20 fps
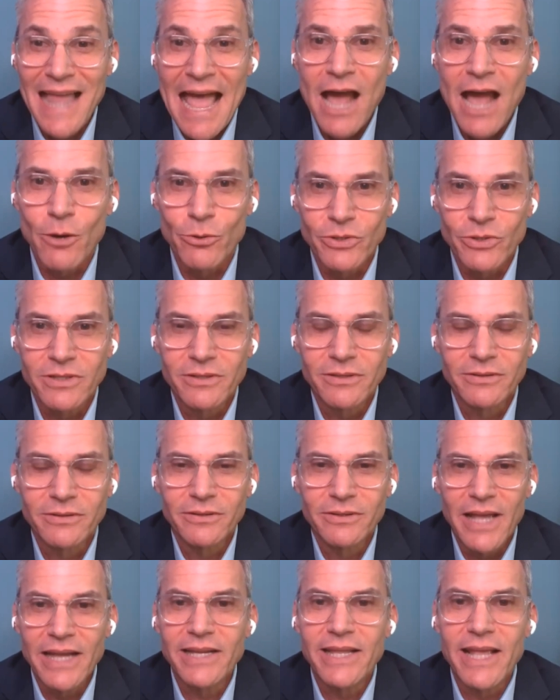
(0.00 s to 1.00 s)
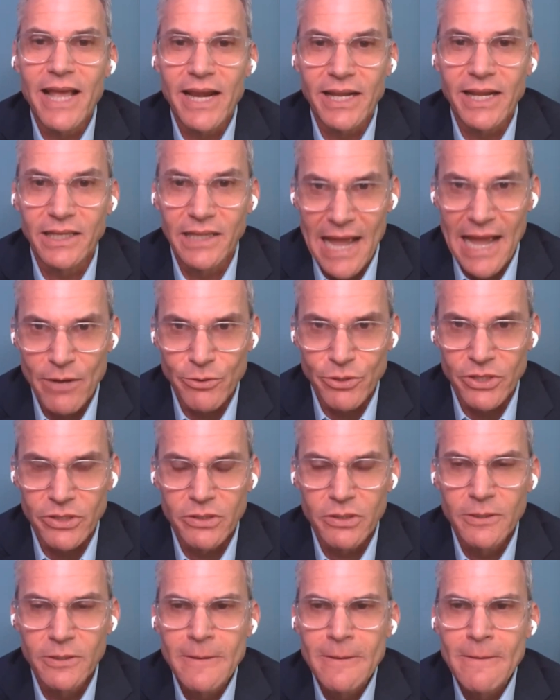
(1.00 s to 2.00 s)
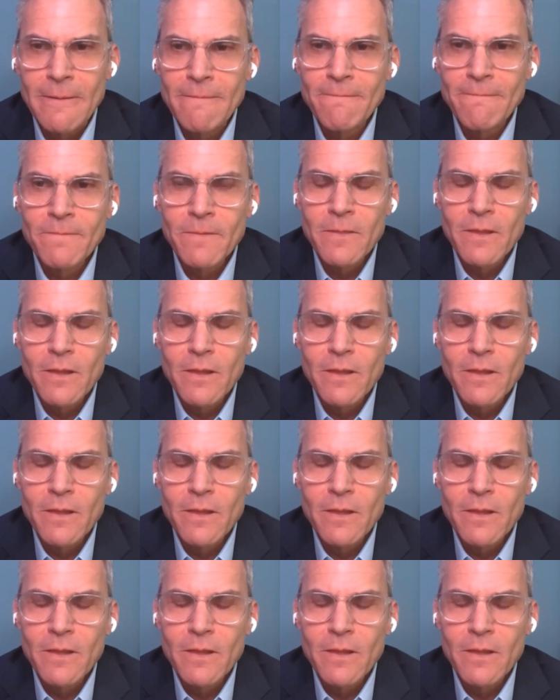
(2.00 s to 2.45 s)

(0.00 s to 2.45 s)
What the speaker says: is loud and getting louder.